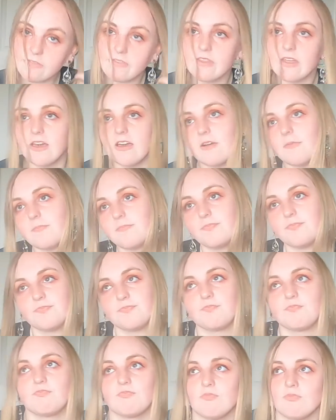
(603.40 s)
that,
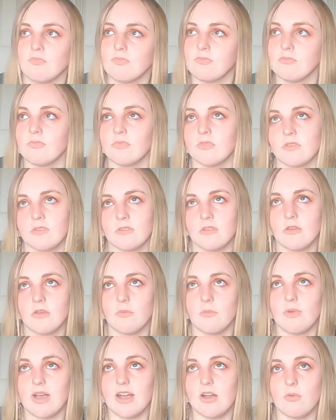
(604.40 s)

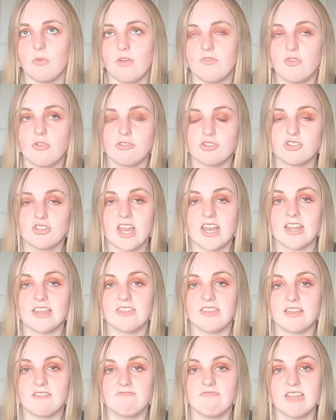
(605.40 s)
well, I've not done
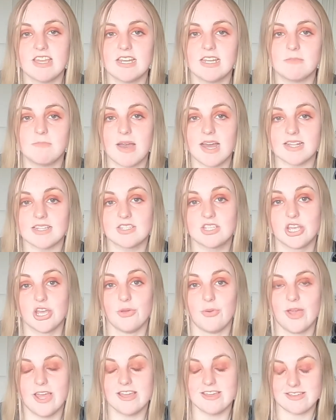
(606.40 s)
anything really bad to
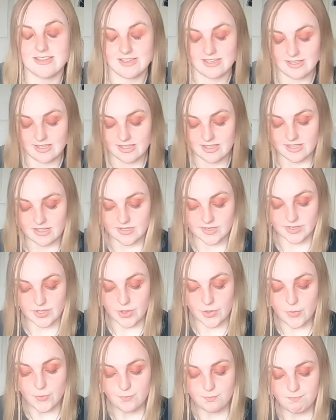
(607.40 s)
it.
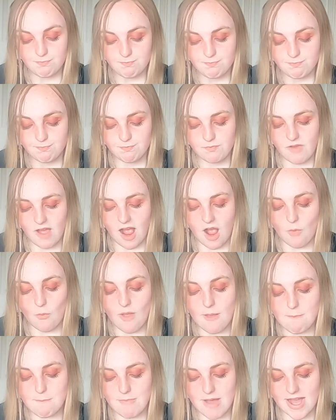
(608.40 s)
So I
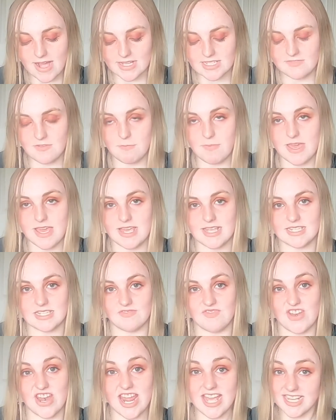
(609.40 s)
went back to the piercer
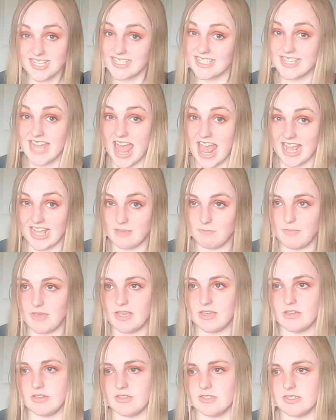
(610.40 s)
the next day
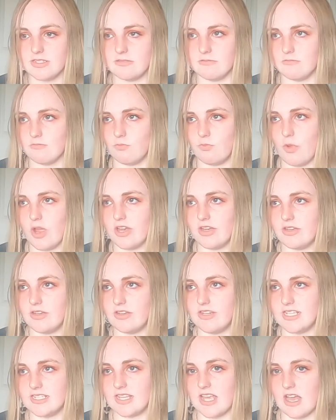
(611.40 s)
because when
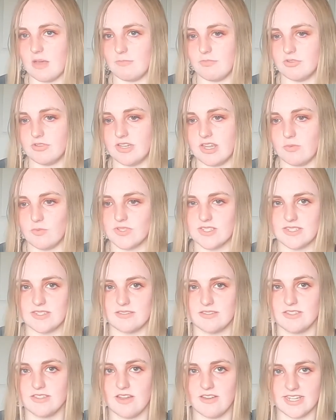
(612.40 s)
this happened, it was
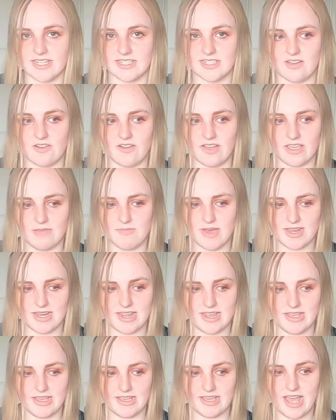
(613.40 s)
night time and
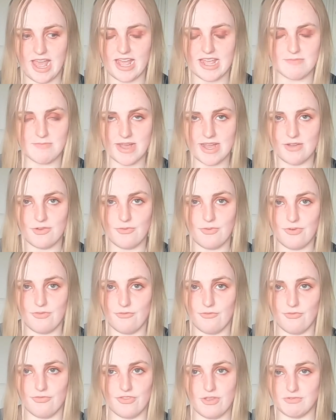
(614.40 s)
it came out,
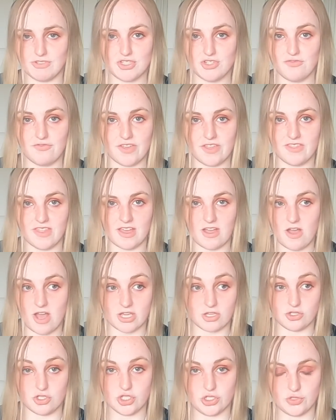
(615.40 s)
there was nothing that I
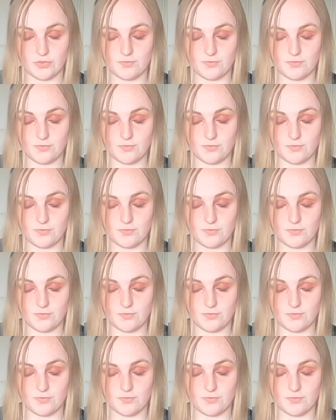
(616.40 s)
could do.